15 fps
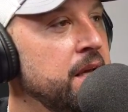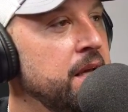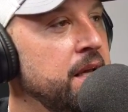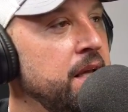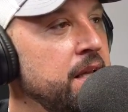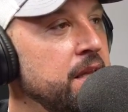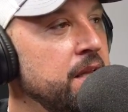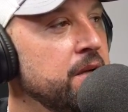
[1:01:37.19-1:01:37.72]

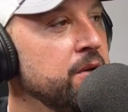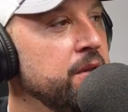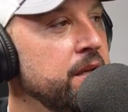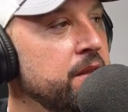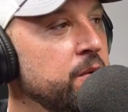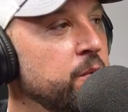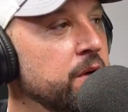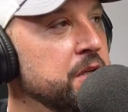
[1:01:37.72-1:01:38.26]
in literally
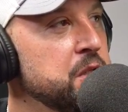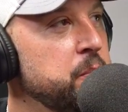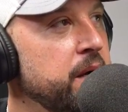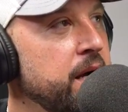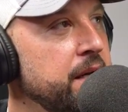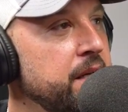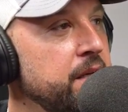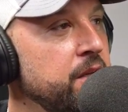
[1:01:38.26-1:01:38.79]
the worst
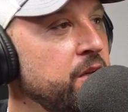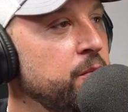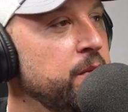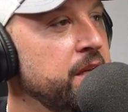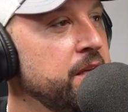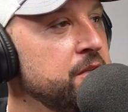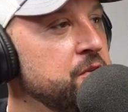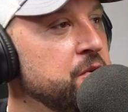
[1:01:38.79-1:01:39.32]
spot in human
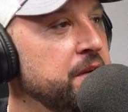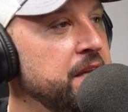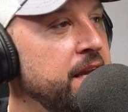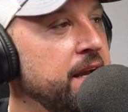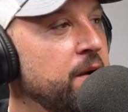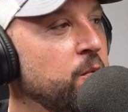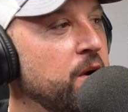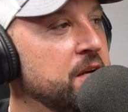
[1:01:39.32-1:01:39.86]
history
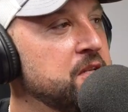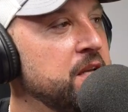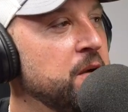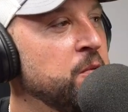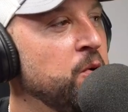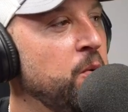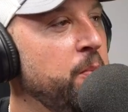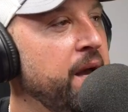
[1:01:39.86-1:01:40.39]
yeah watch that
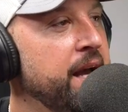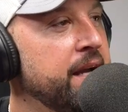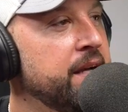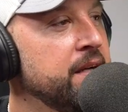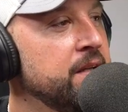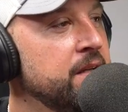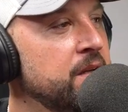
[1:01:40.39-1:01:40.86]
roll back